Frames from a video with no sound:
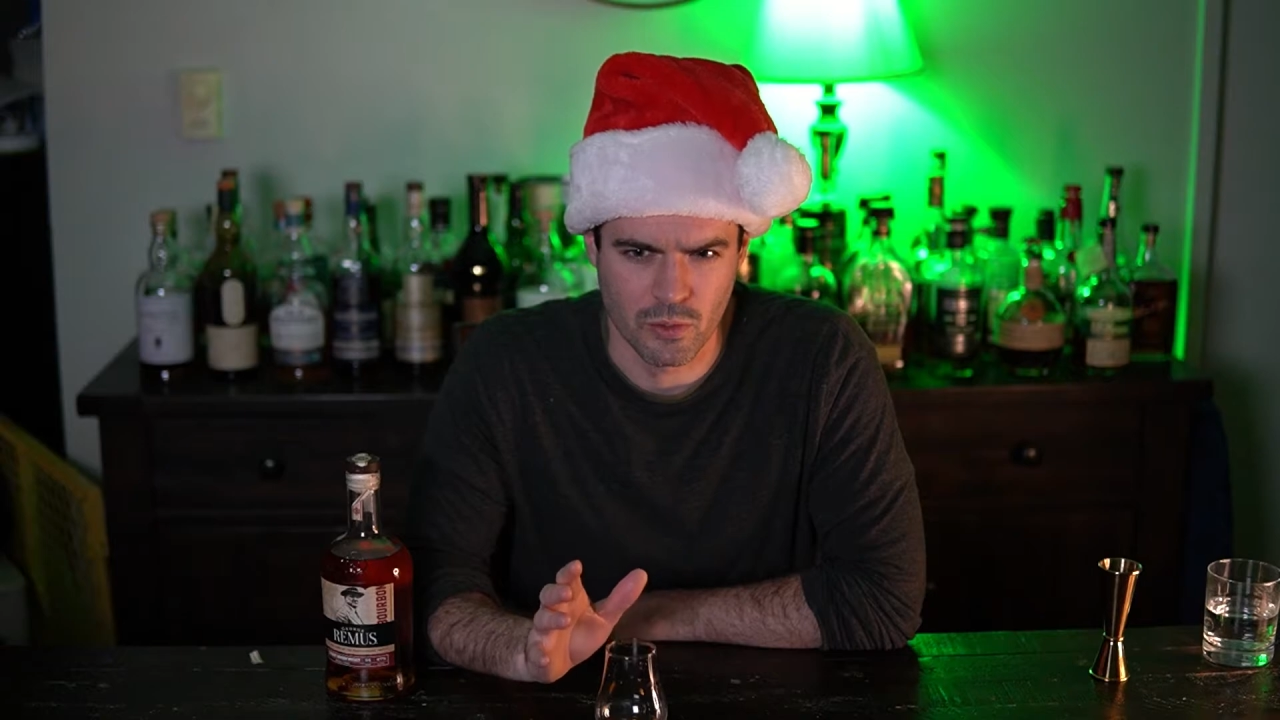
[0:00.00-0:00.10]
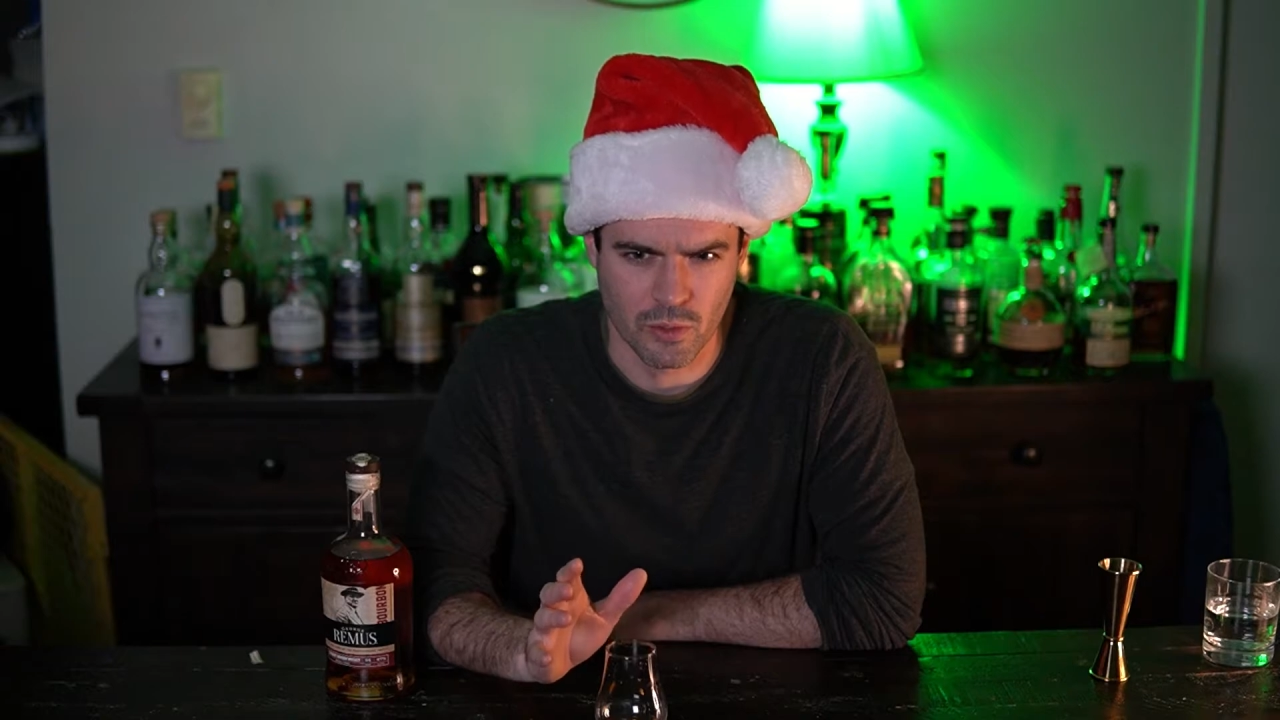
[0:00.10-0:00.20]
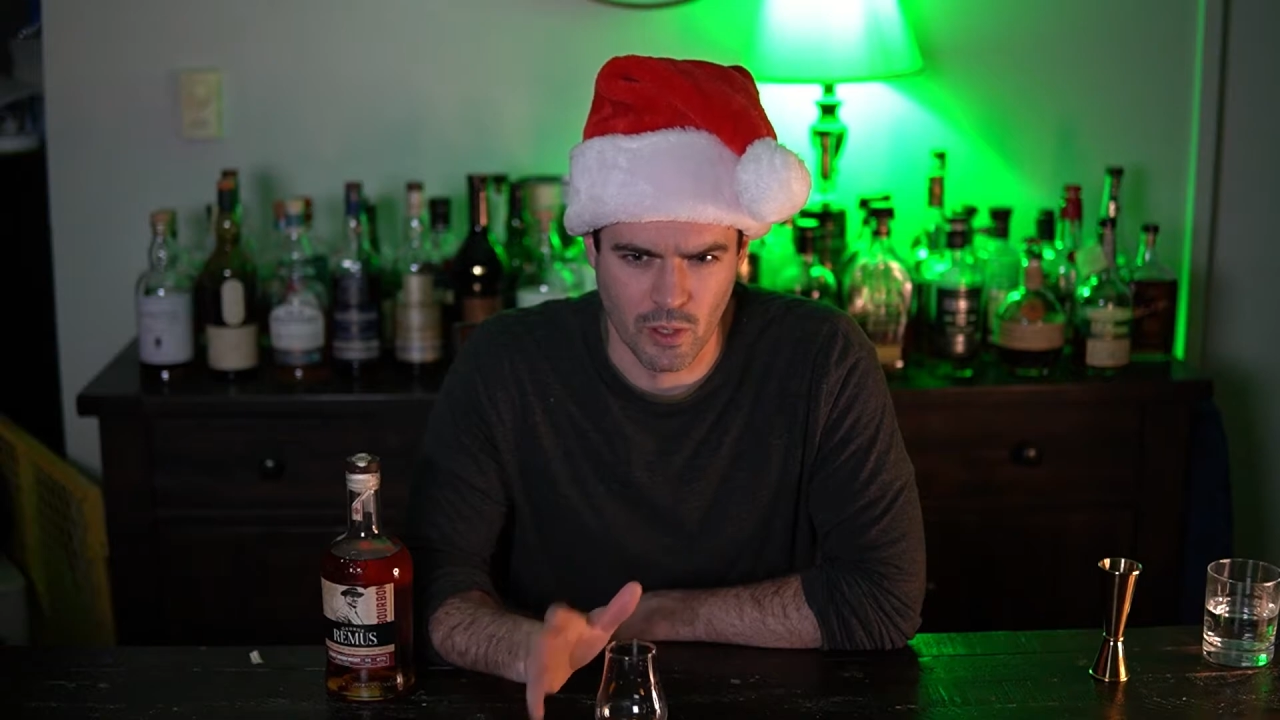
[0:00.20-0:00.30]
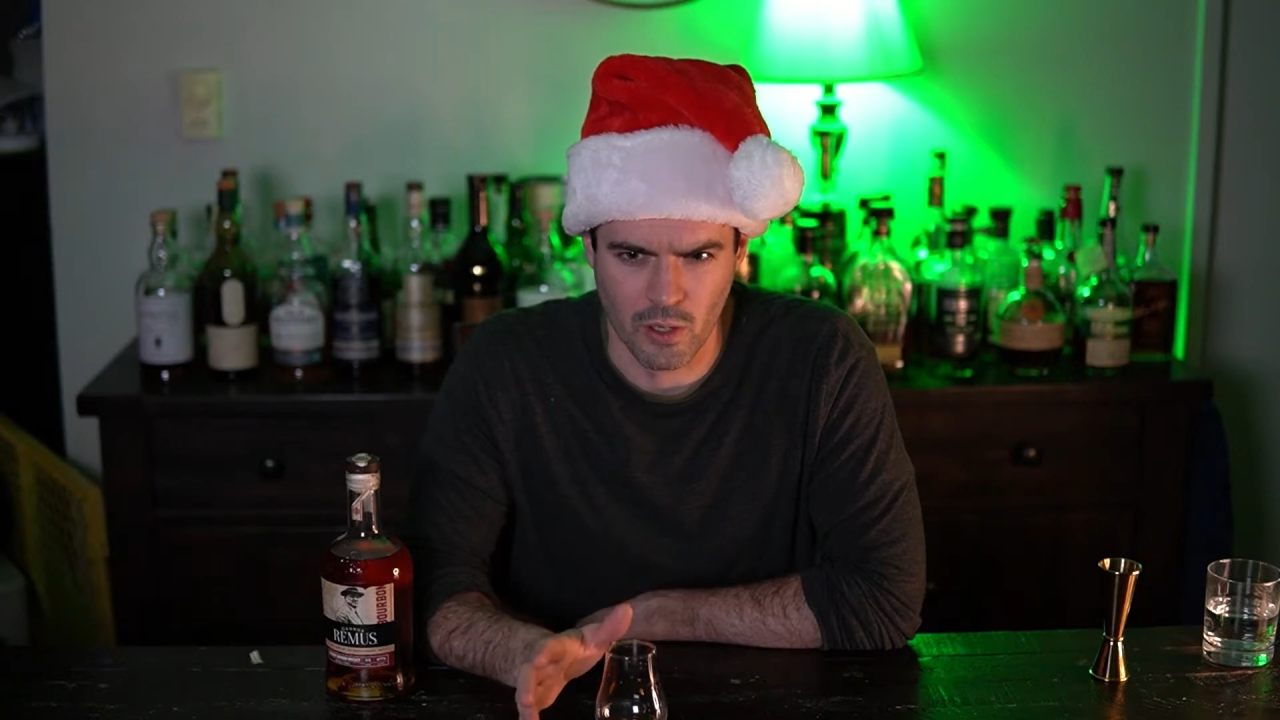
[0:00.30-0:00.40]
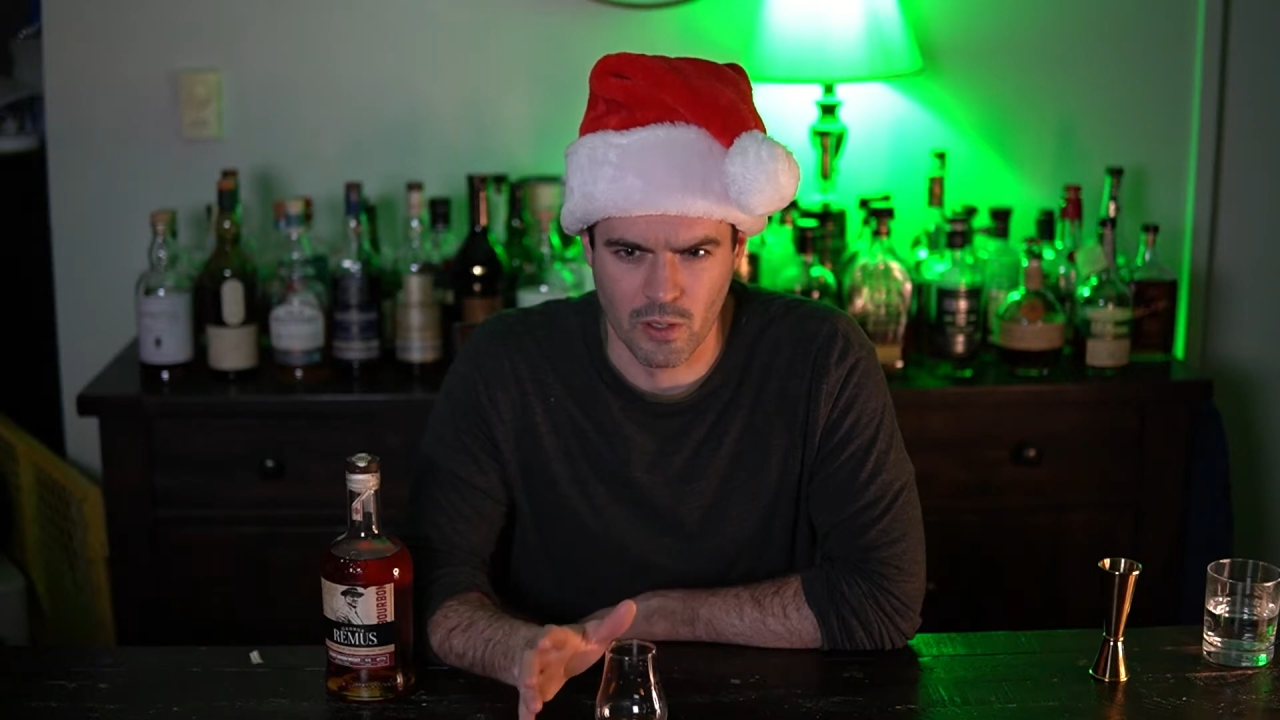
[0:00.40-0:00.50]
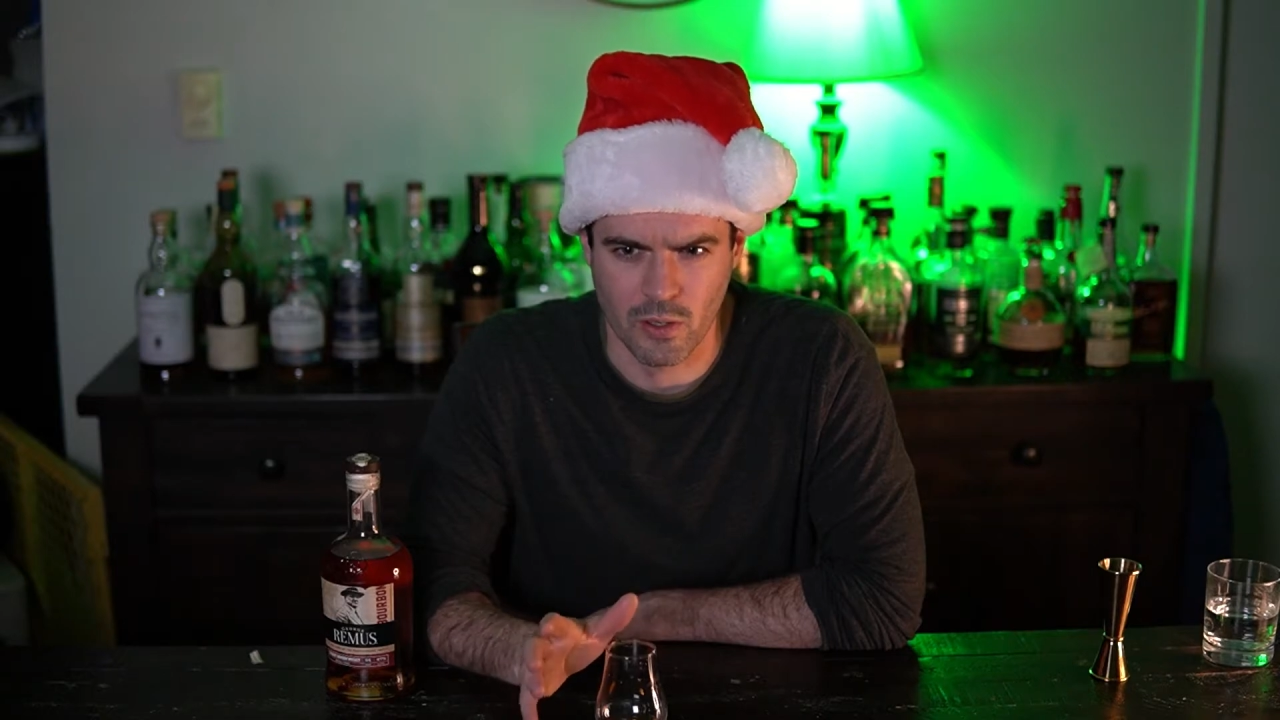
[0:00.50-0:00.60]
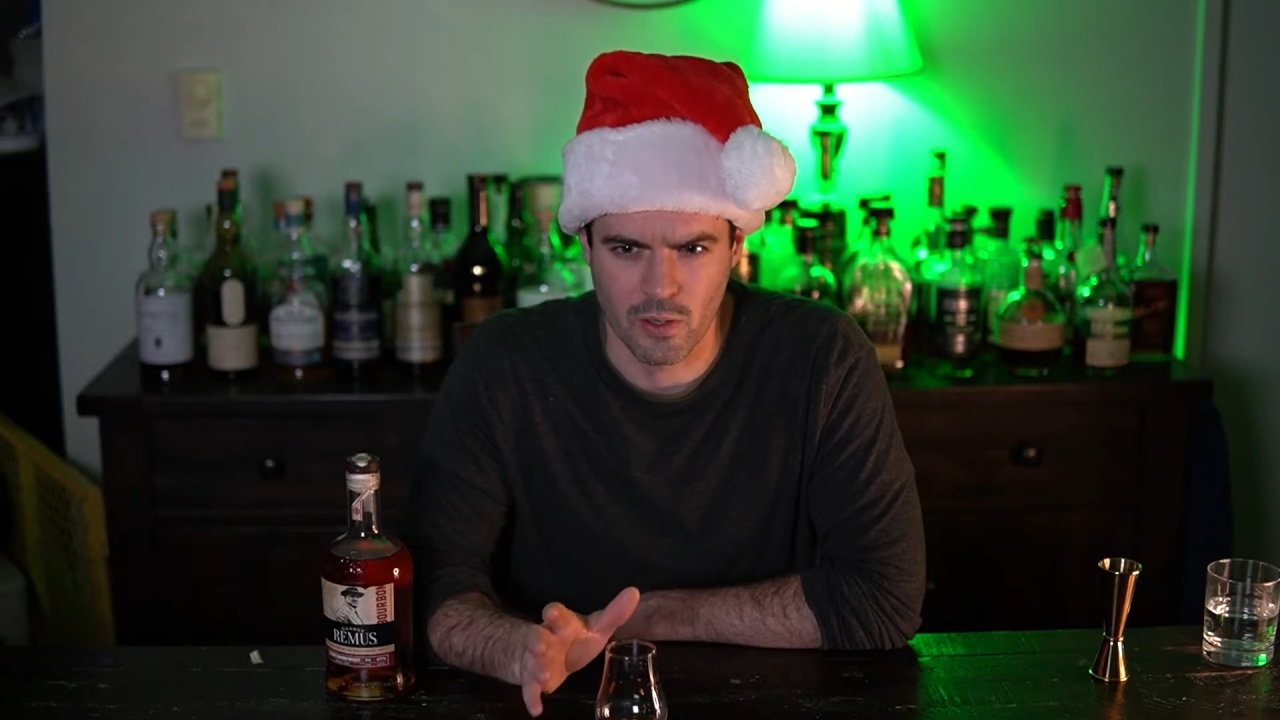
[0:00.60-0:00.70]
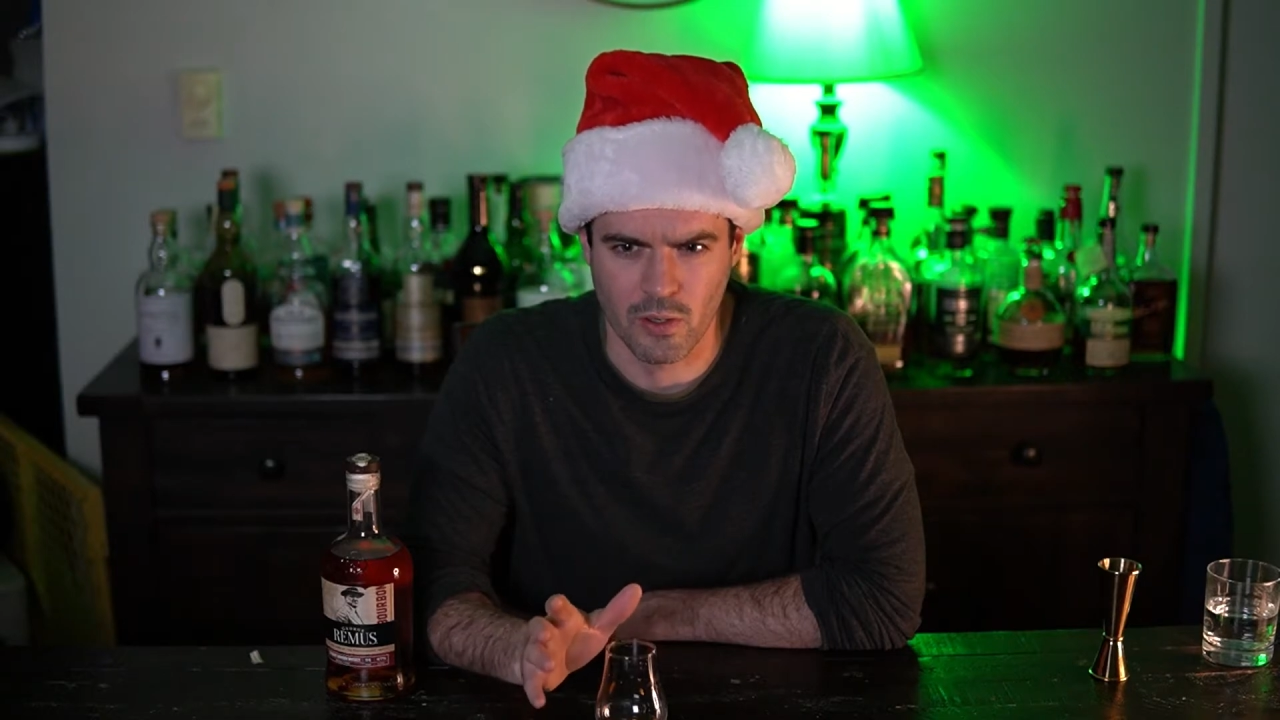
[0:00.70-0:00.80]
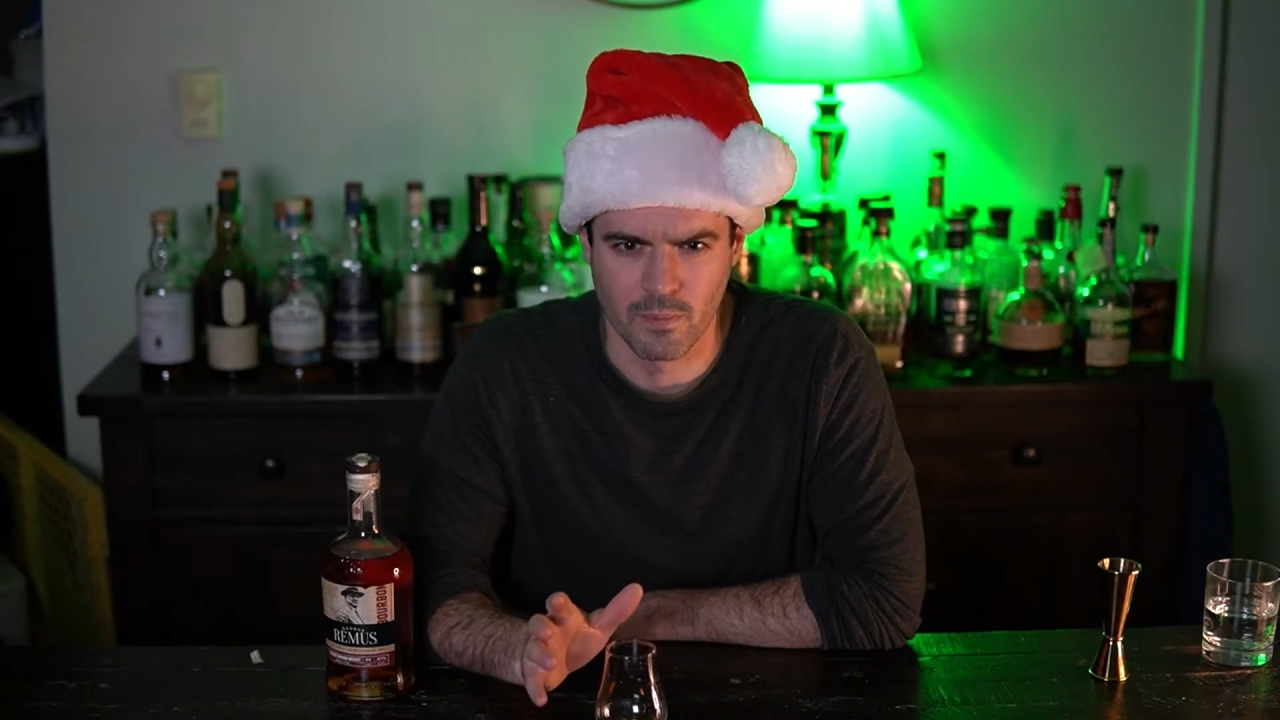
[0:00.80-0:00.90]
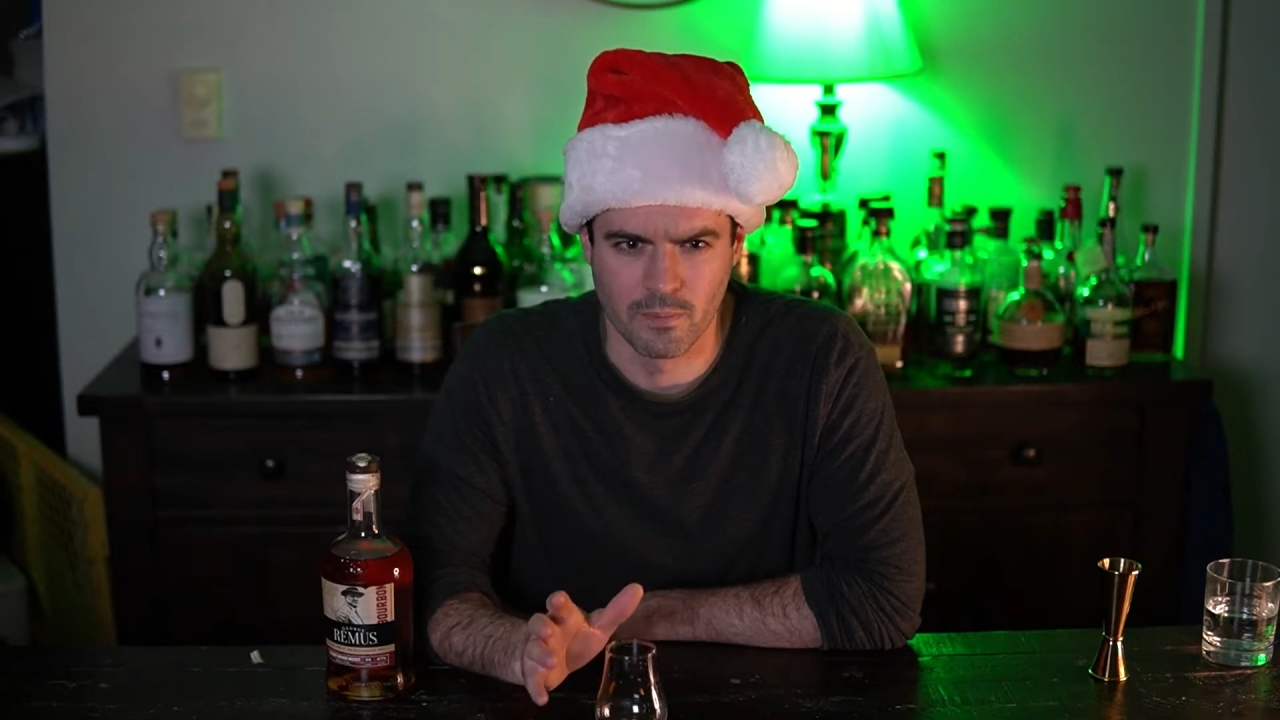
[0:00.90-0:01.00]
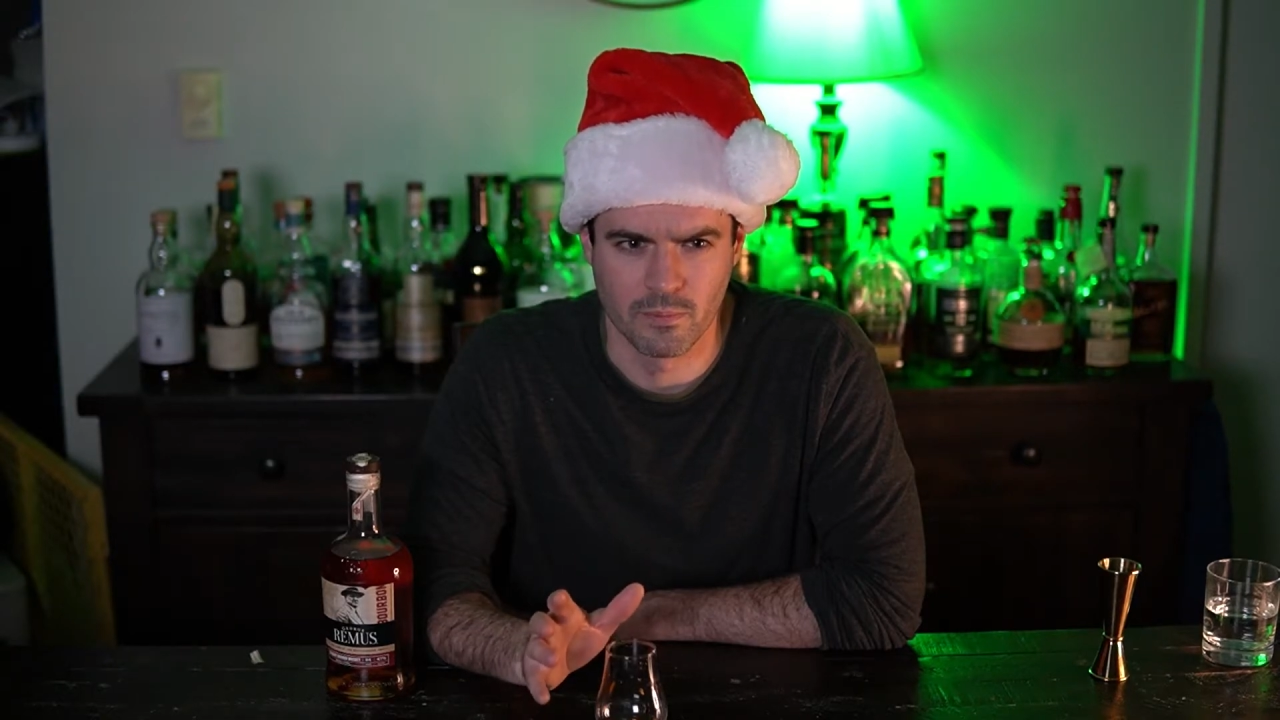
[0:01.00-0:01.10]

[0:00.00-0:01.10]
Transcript: darker